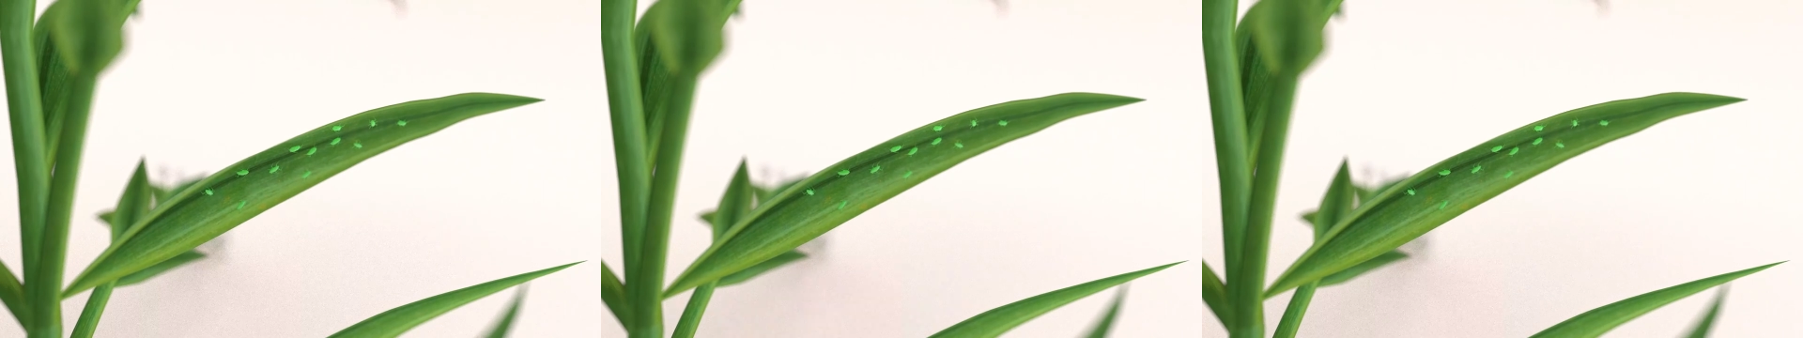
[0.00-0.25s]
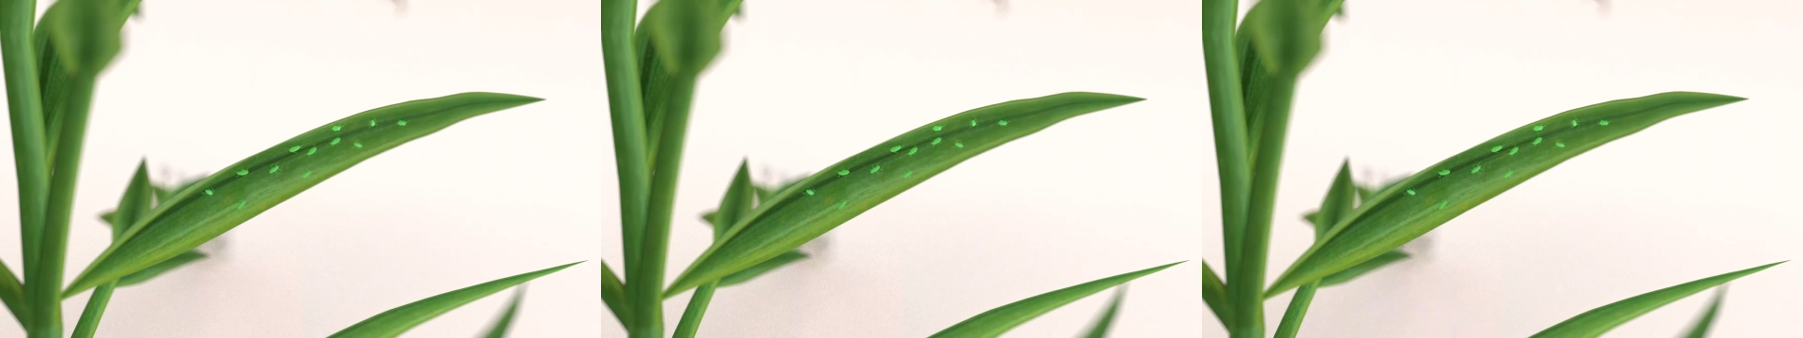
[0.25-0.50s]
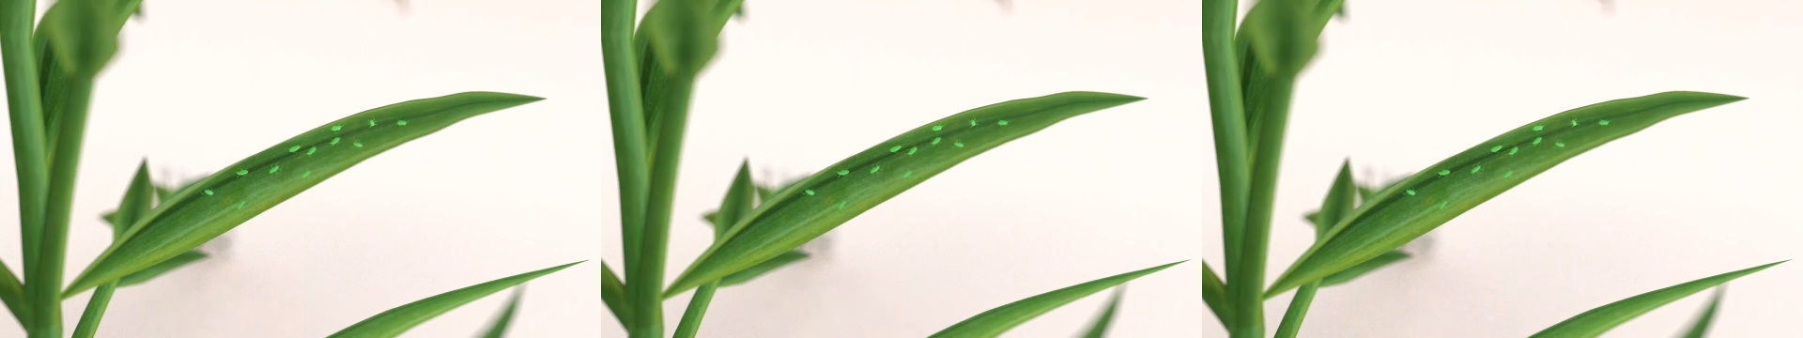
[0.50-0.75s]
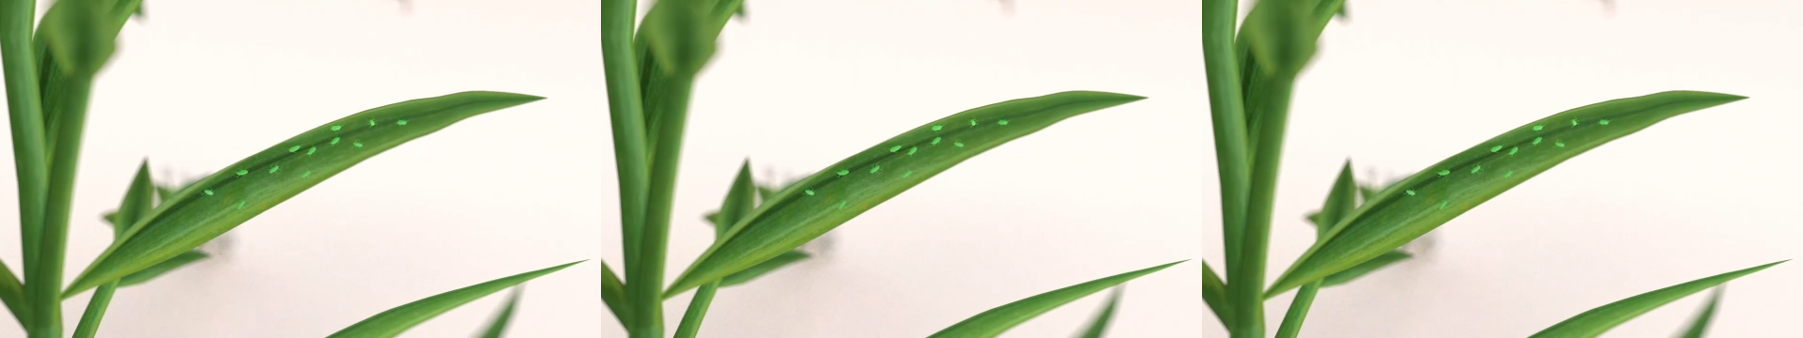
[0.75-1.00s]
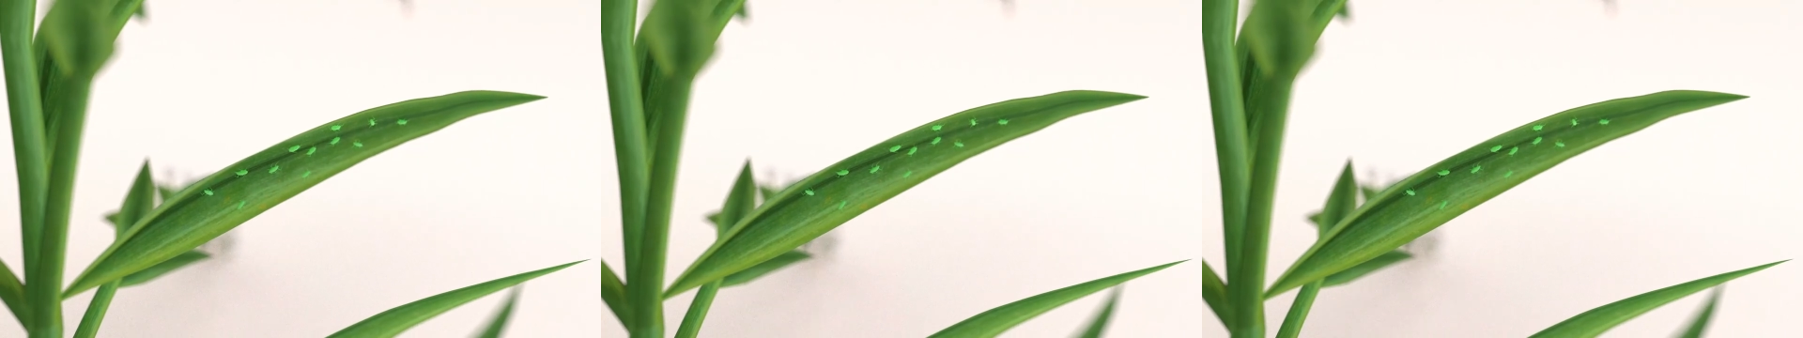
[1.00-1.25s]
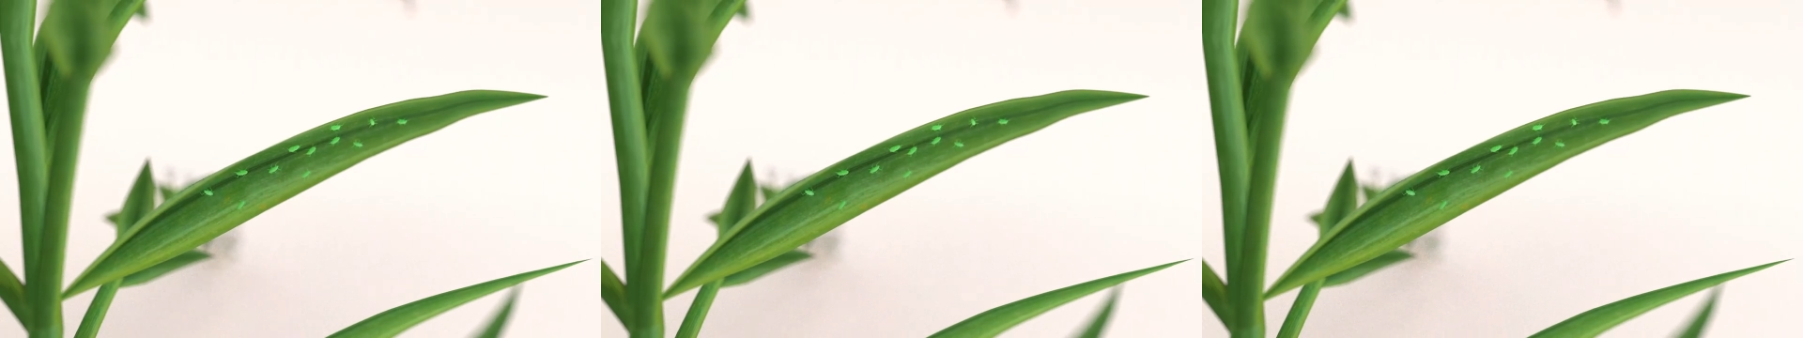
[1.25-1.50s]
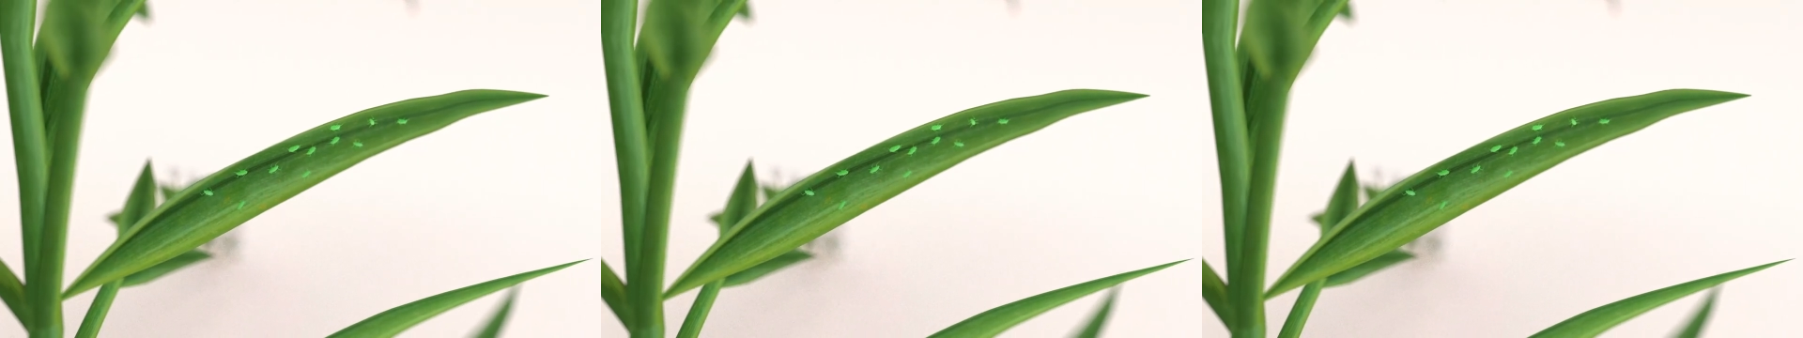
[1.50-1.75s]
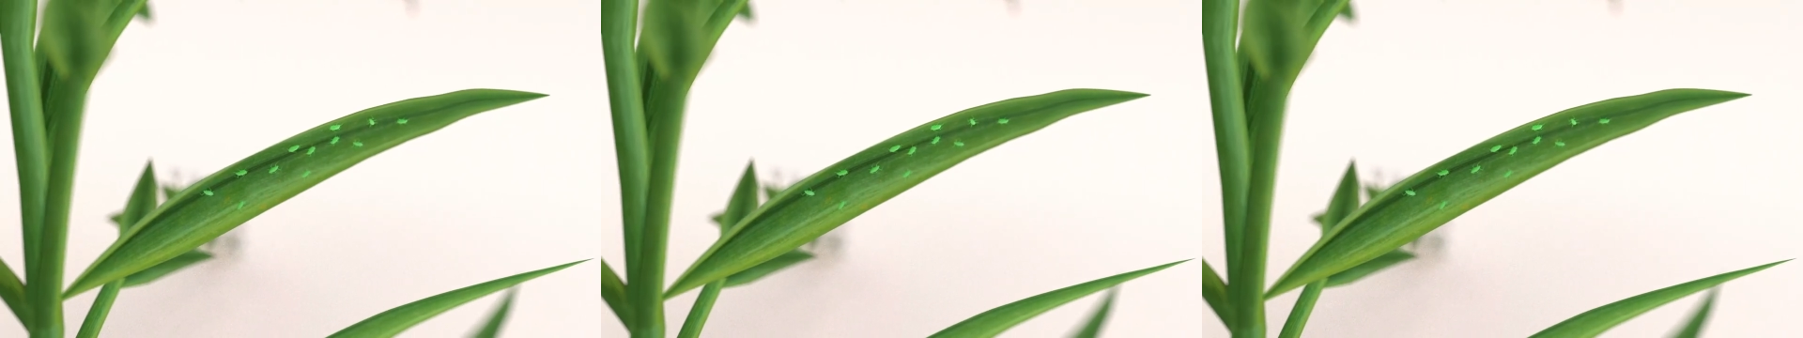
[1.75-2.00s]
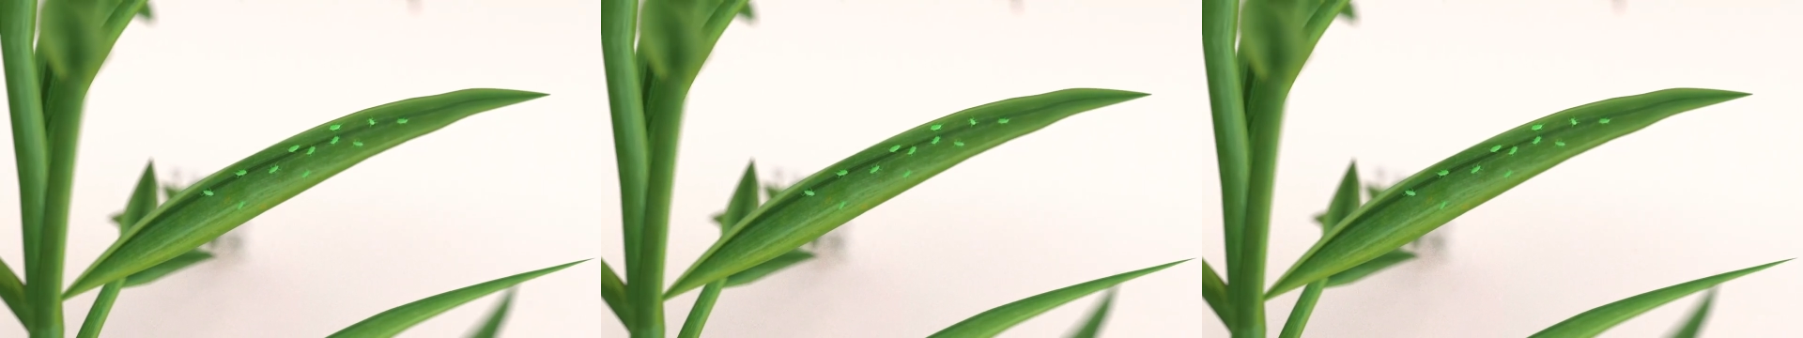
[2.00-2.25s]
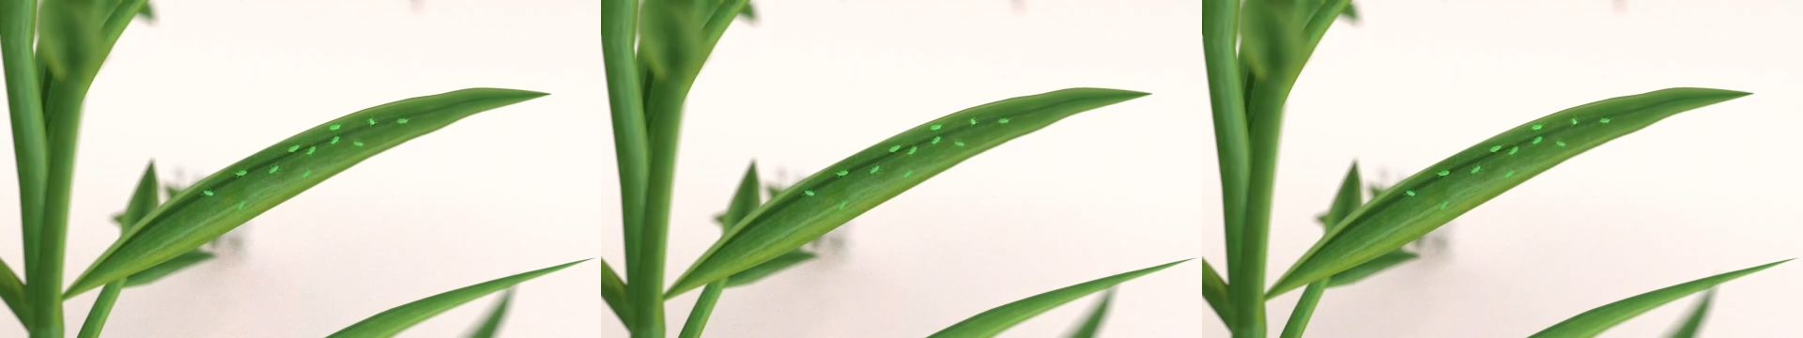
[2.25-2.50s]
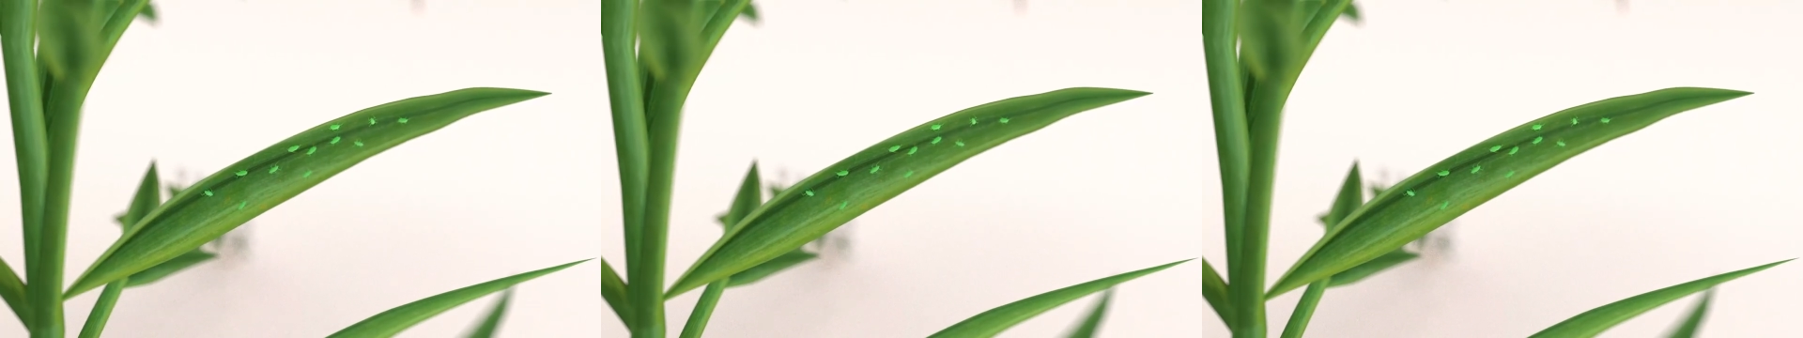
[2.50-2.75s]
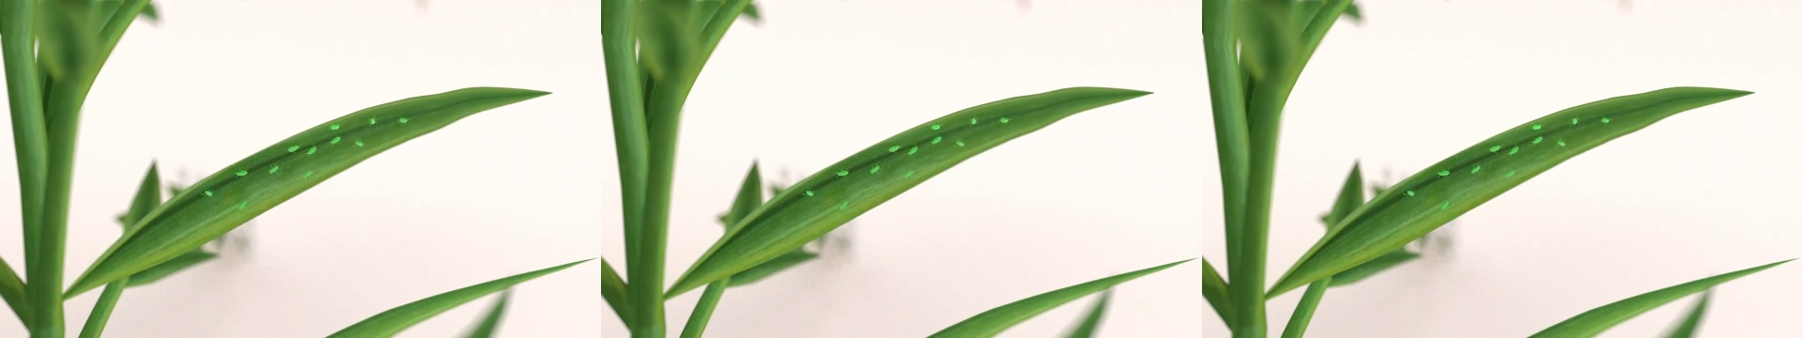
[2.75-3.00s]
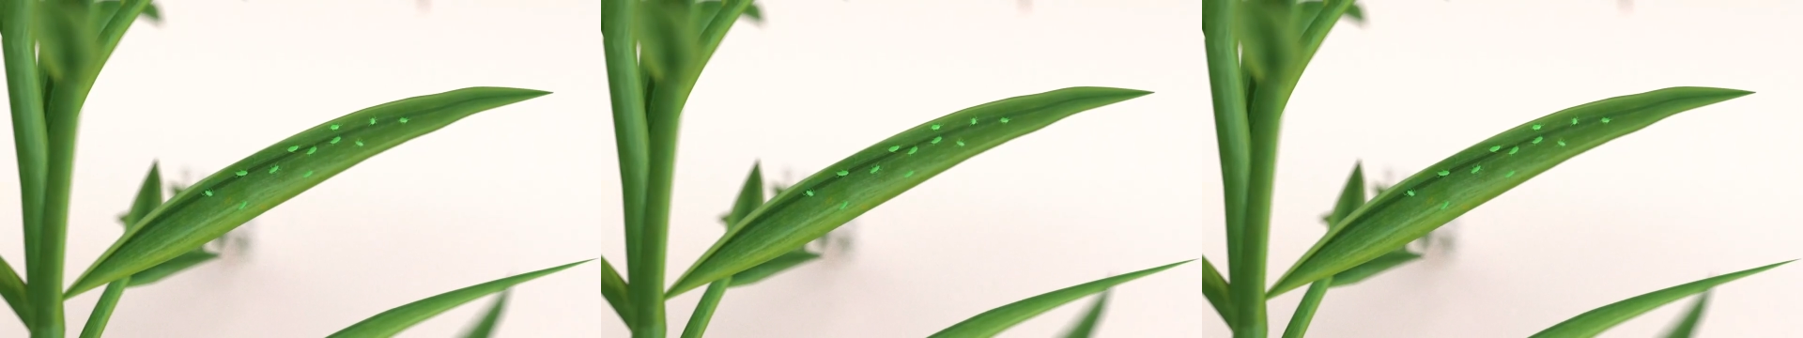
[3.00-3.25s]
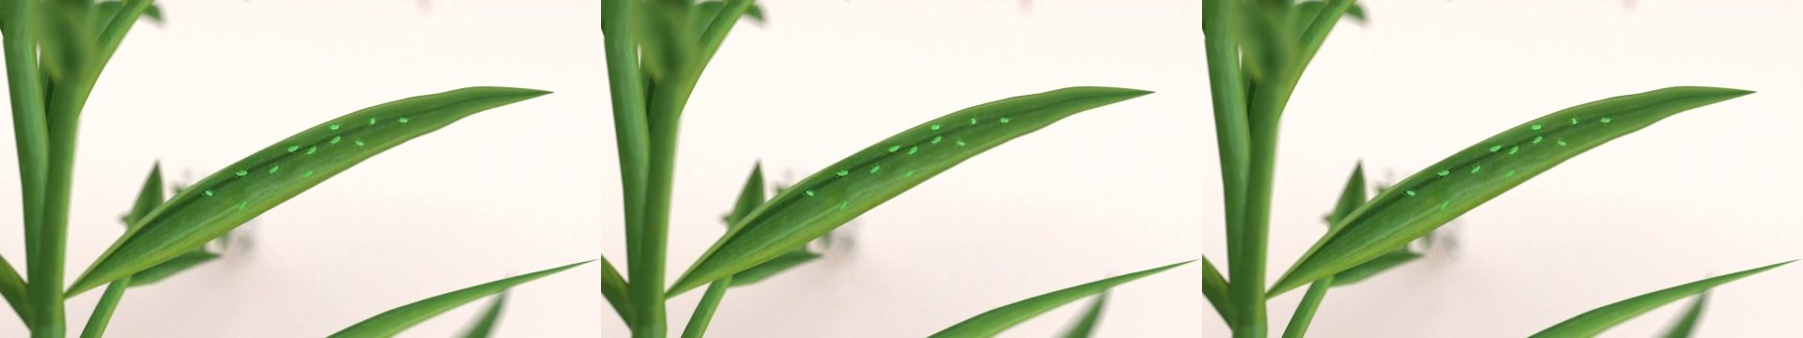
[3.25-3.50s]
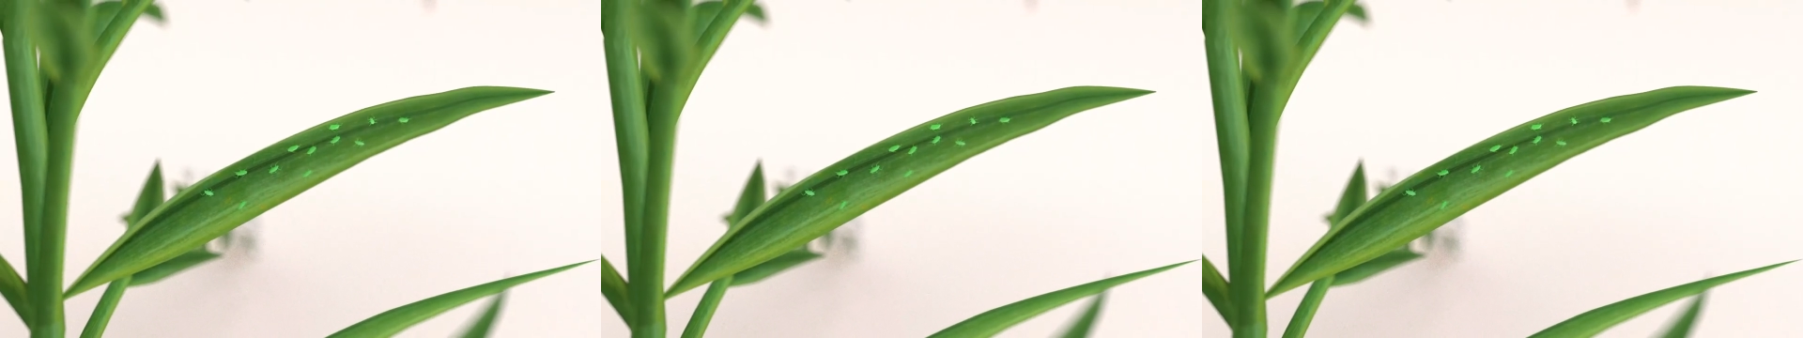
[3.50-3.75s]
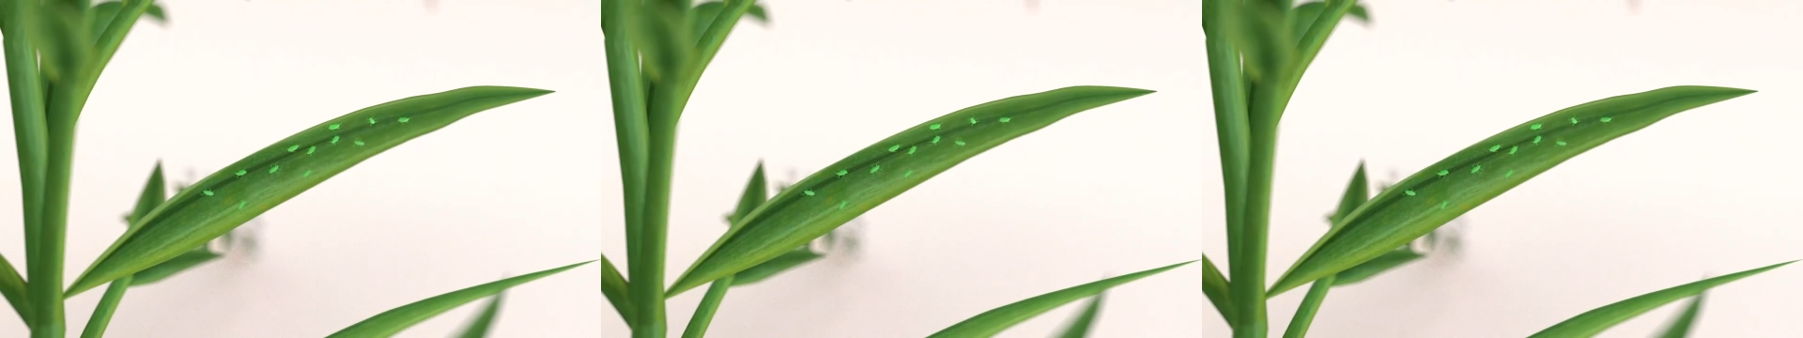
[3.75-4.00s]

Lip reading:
[unreadable: no face in view]